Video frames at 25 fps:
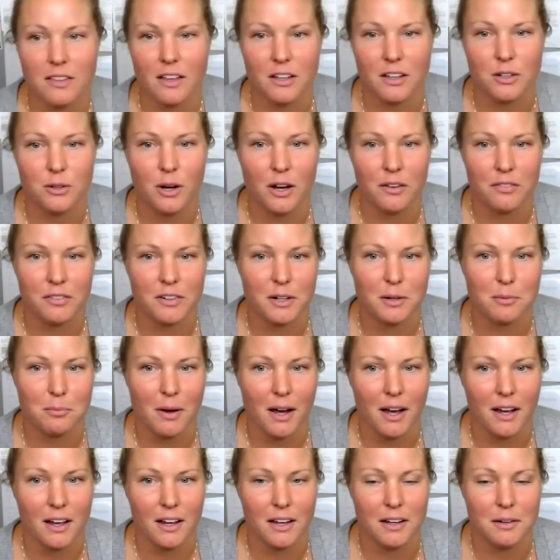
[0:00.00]
that you have in
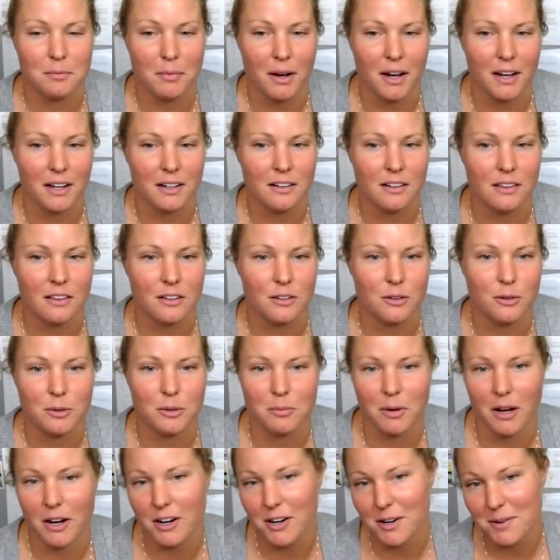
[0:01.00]
mind that you
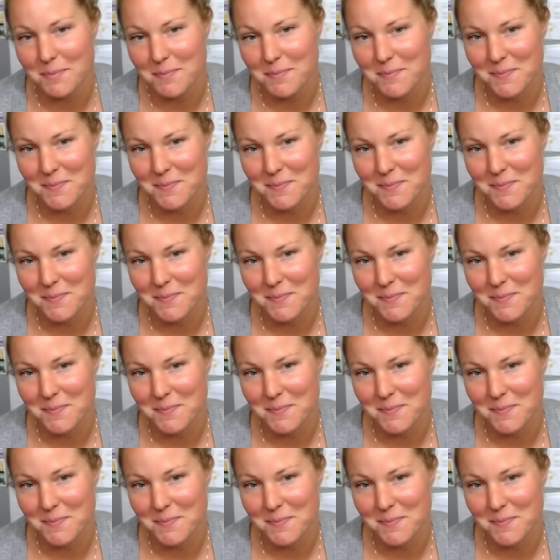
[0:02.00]
admire?